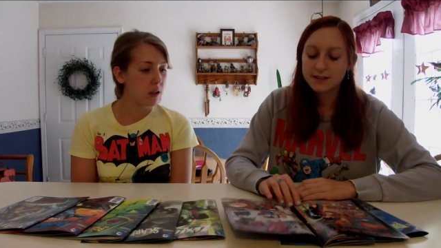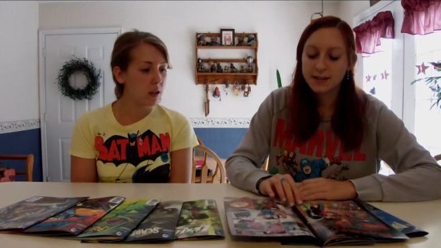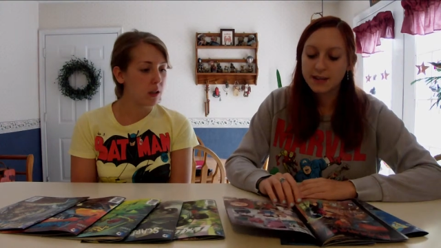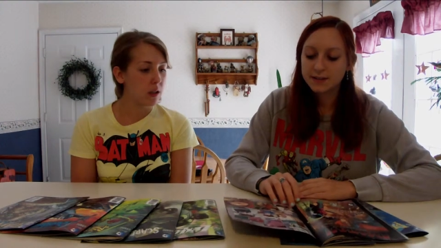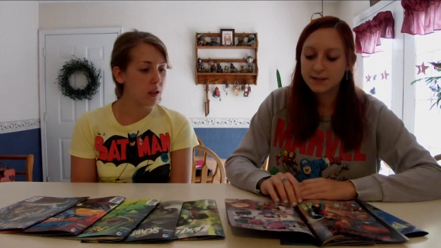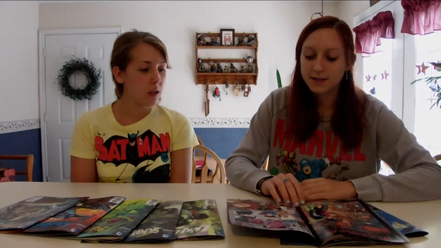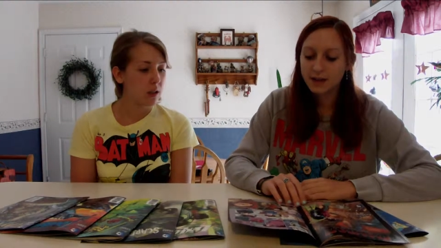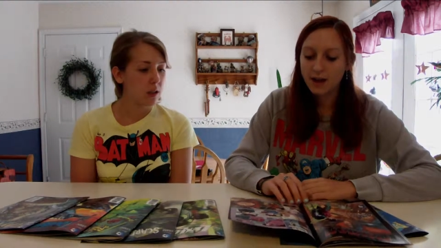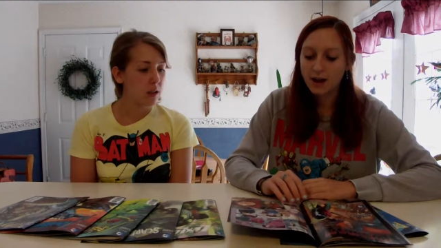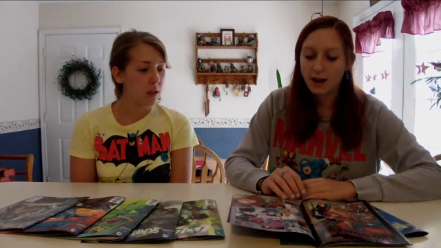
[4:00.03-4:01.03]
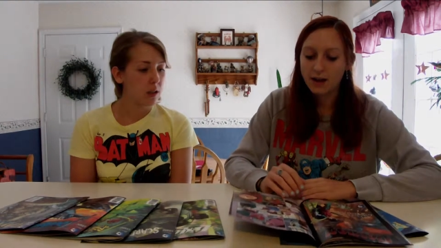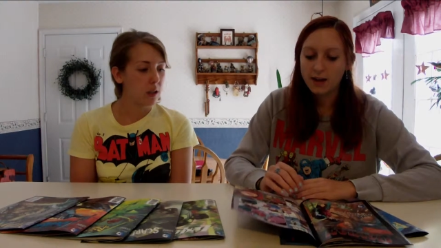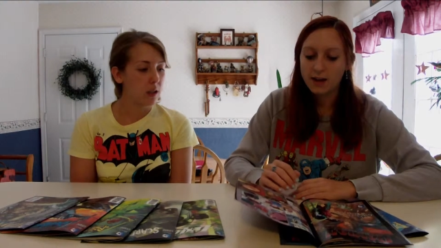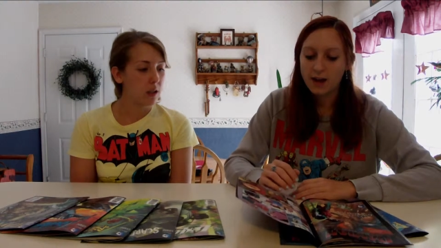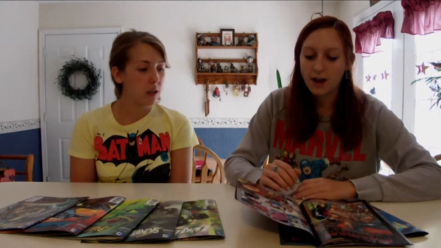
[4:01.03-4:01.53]
Speaker 1: see. Is
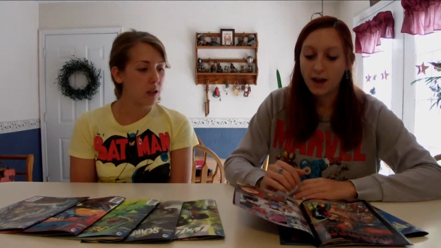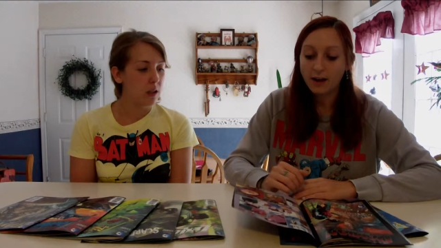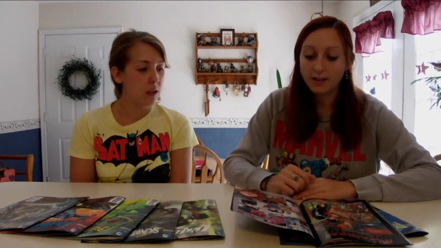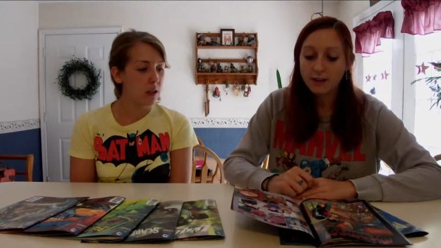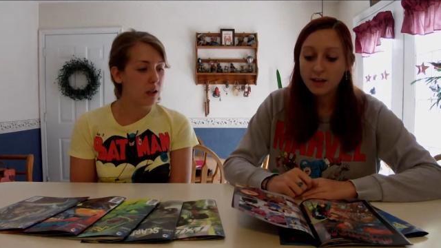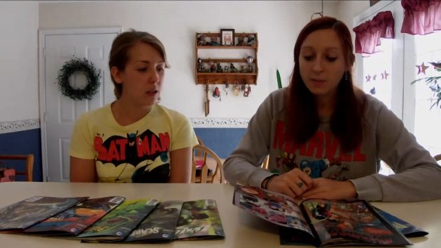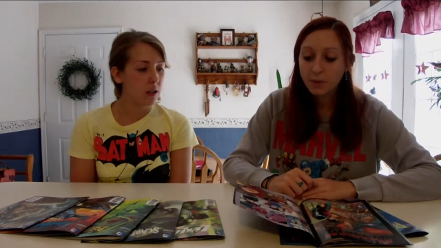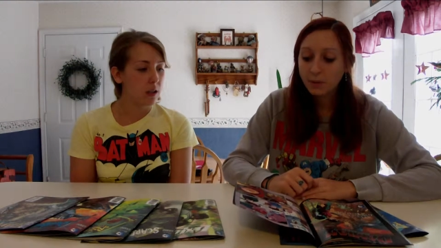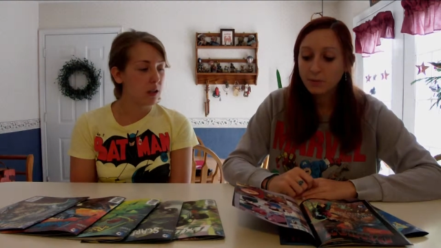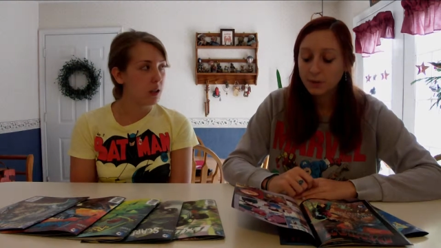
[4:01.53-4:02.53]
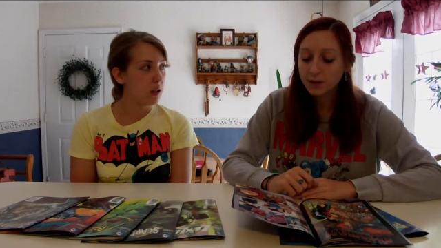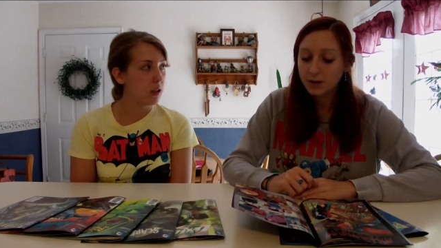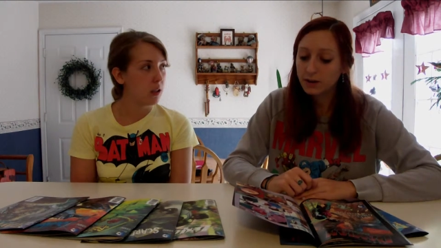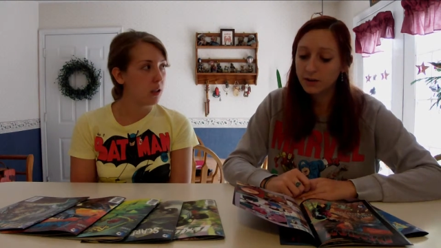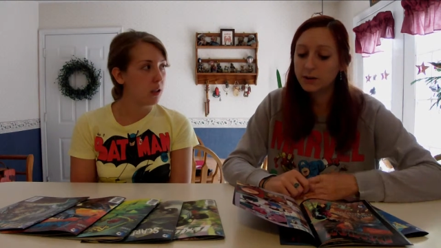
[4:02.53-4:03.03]
I I think he probably
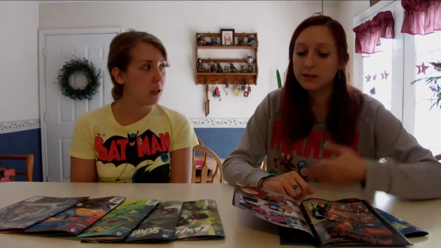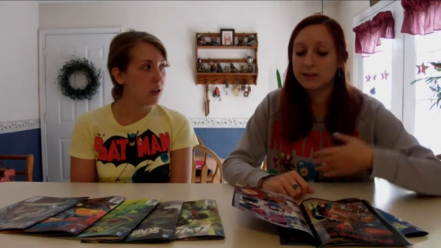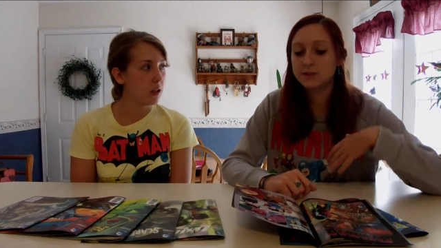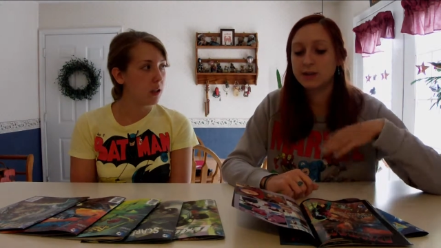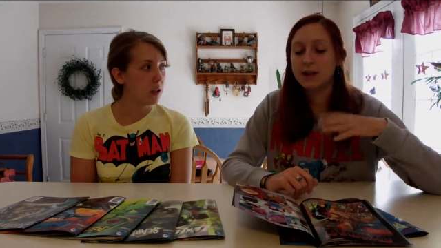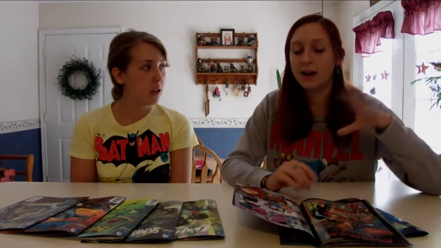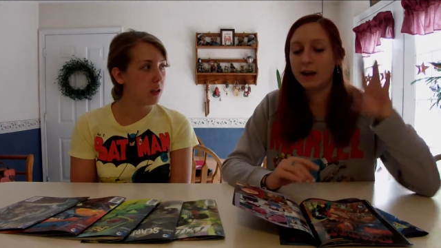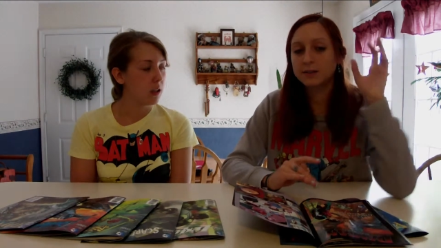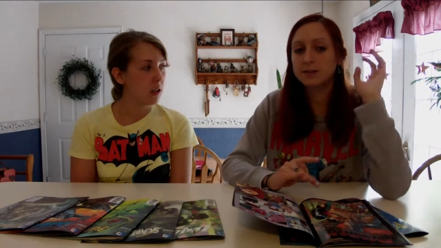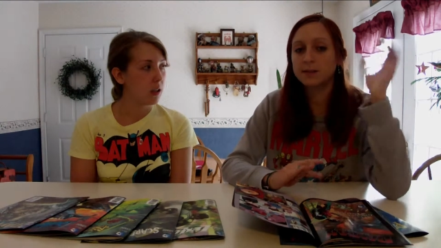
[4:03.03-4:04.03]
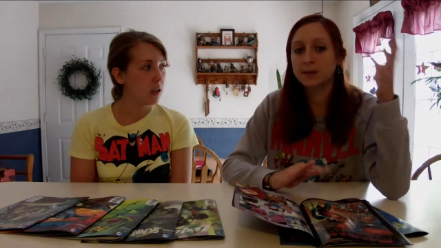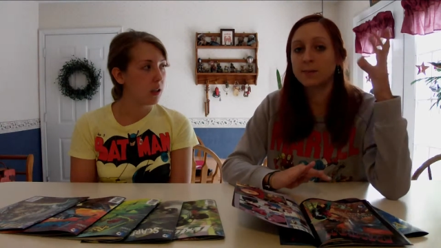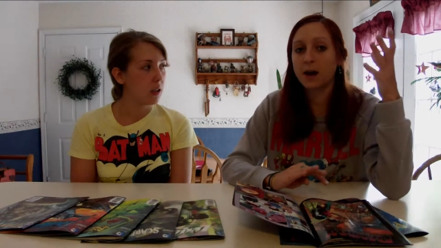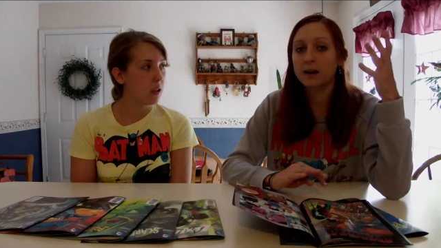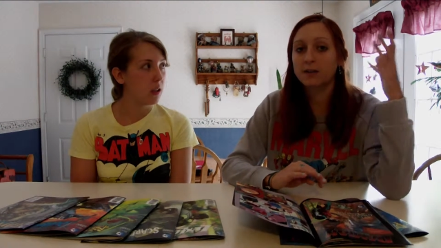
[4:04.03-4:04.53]
could, or at least he has like
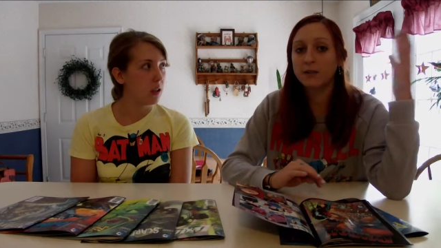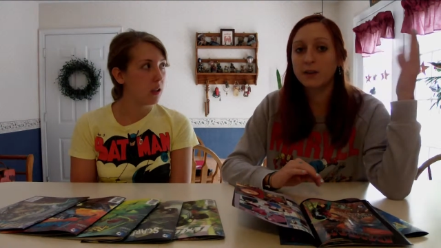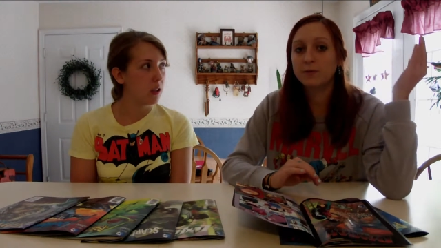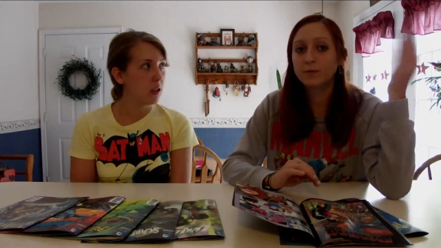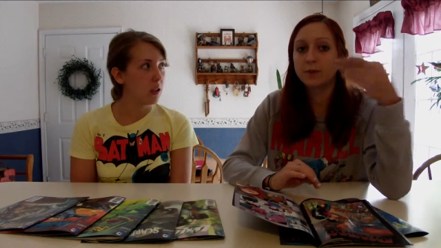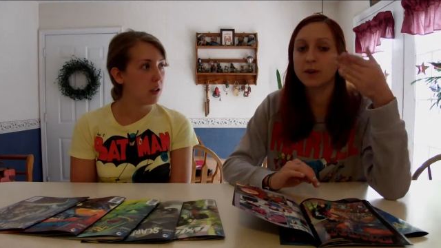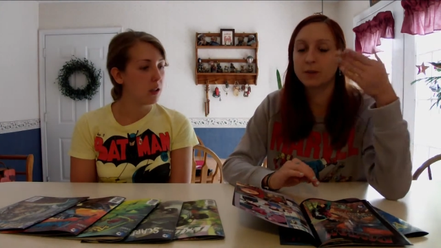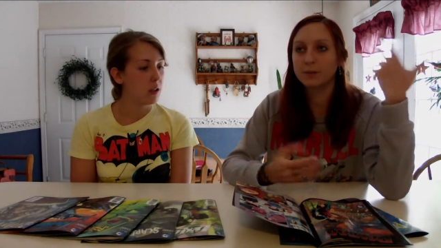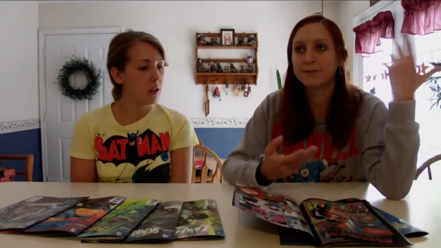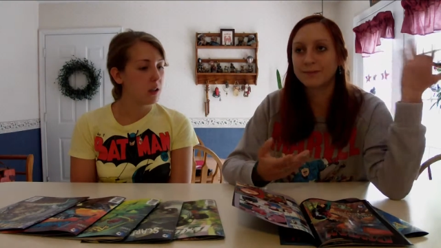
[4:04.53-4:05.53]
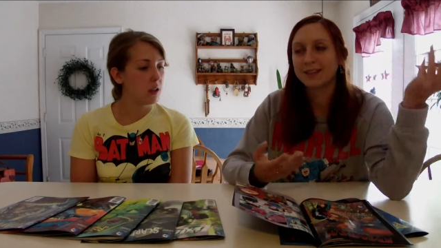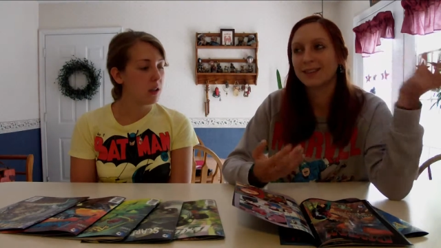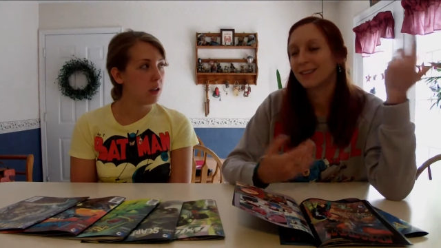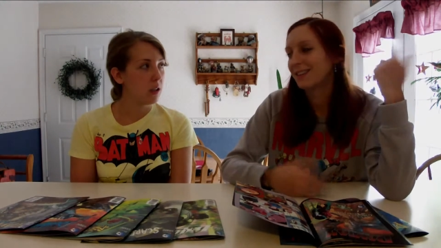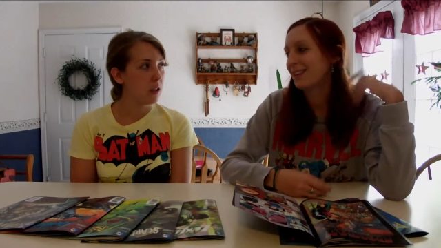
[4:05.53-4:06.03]
some kind of like foot. Well,
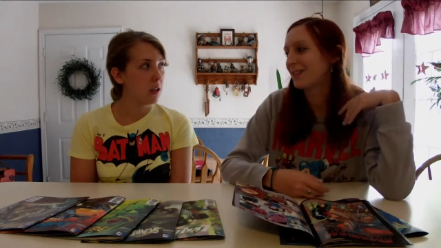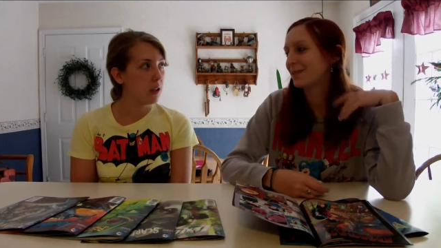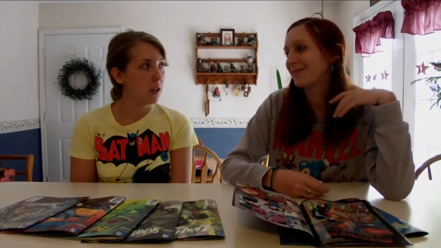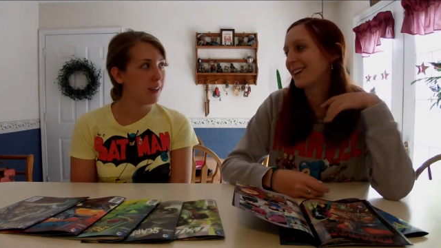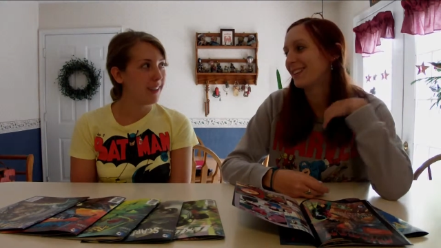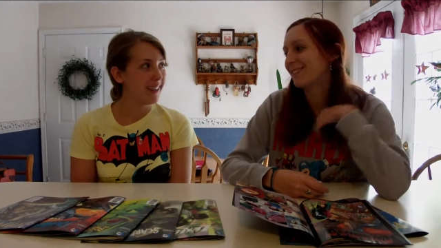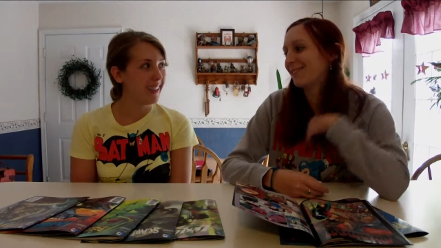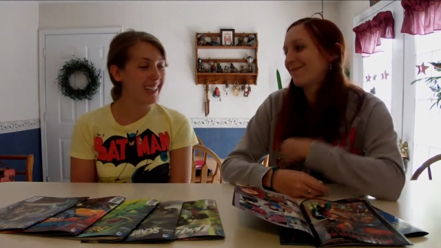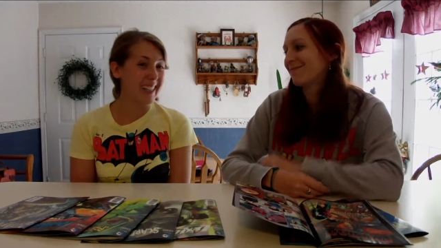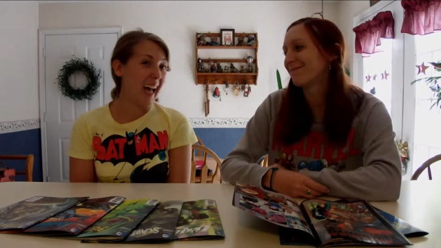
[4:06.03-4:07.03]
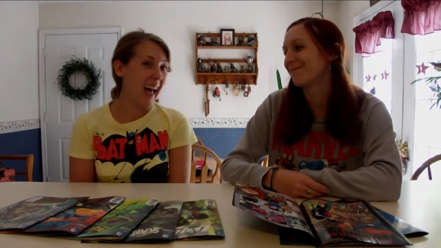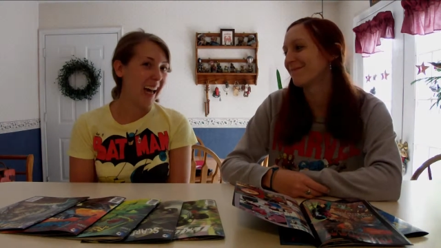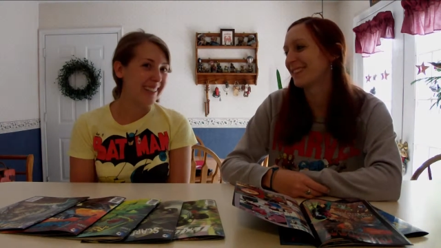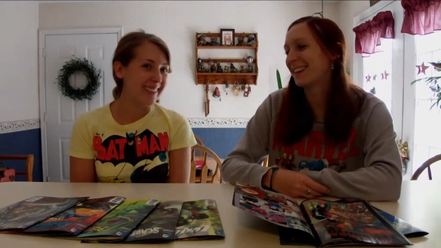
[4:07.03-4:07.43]
you know, a, I guess eye,